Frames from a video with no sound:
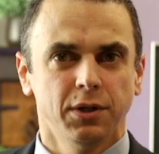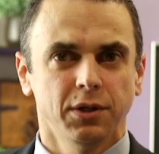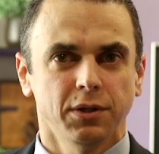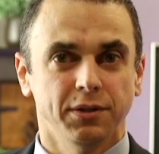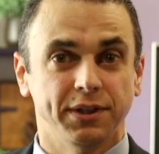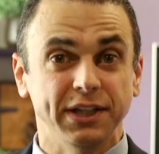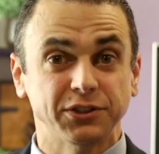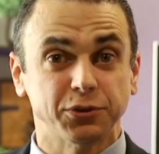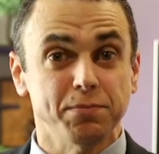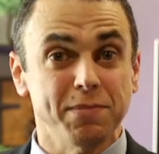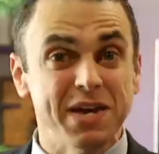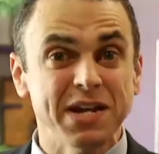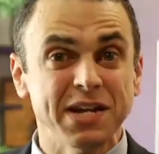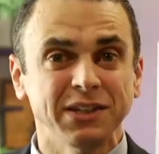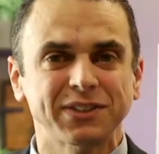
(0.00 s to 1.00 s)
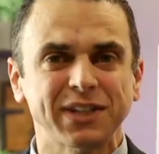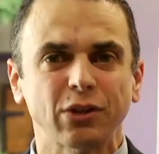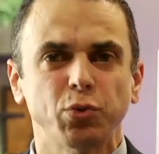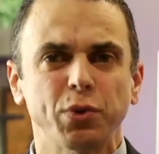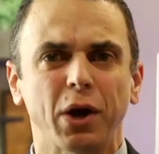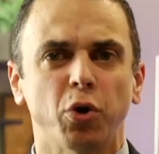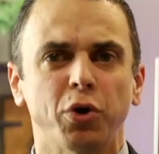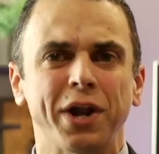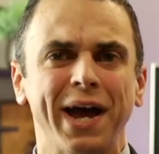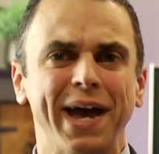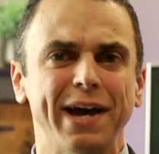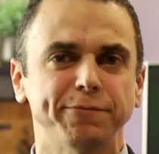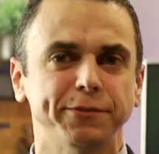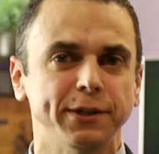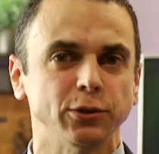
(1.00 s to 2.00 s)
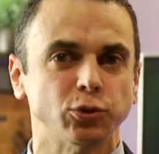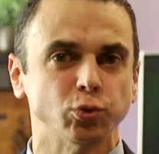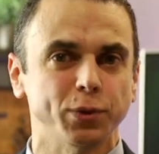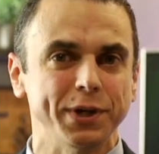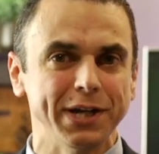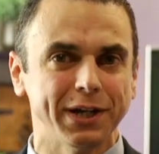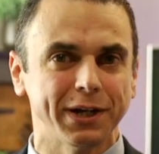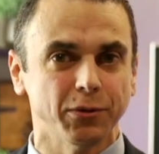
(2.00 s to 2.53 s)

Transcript: These meetings that we are going to have this week,